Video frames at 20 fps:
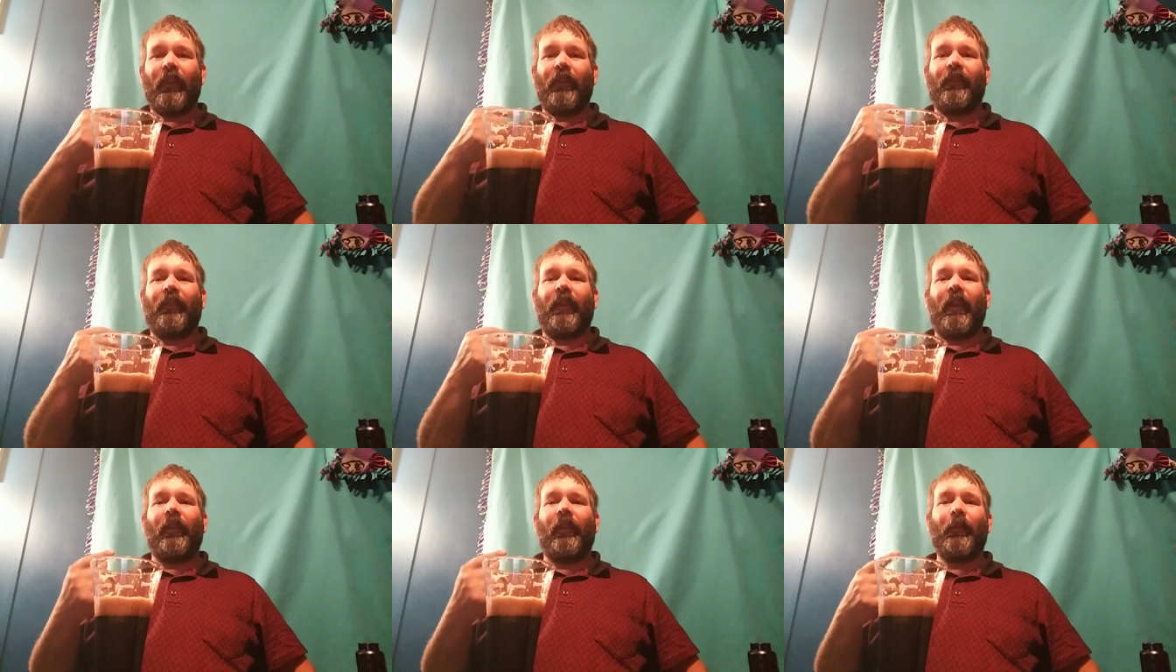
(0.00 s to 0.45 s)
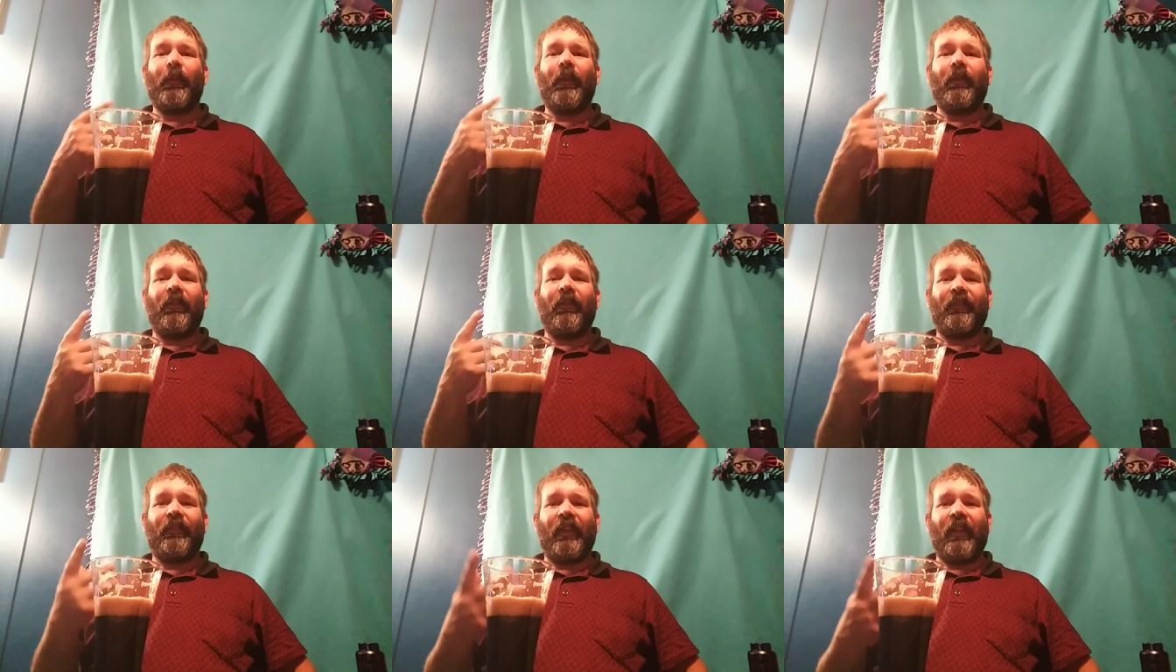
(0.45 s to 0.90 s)
It's got a little bit
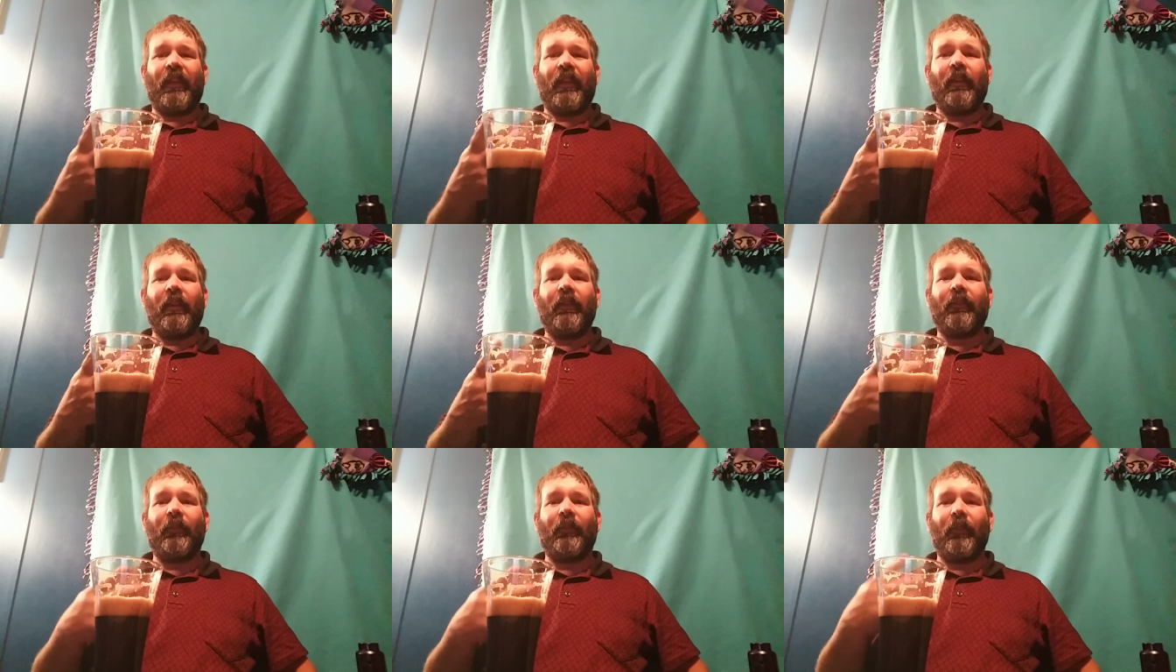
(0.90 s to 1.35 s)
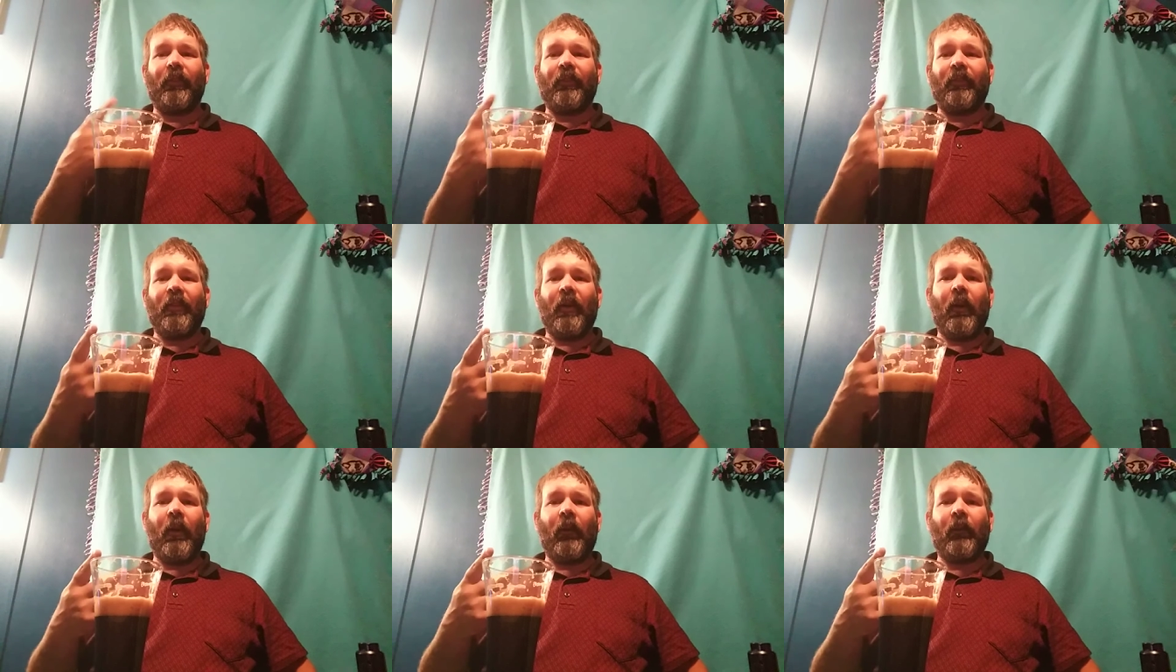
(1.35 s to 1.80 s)
of a stickiness on
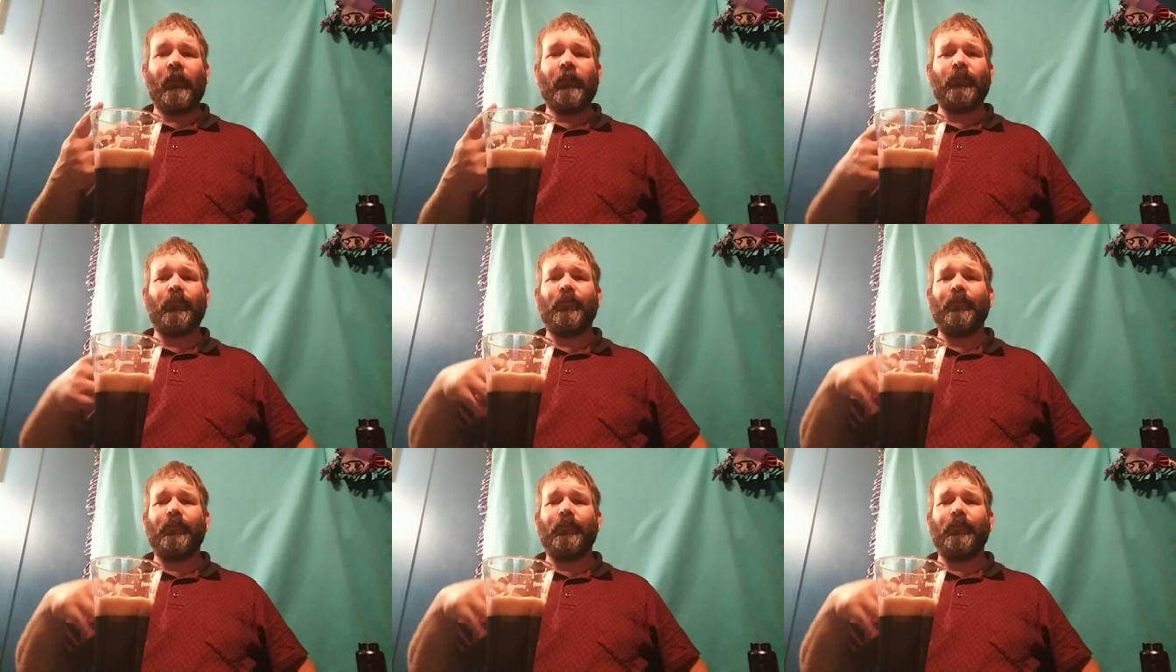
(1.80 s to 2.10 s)
the tongue.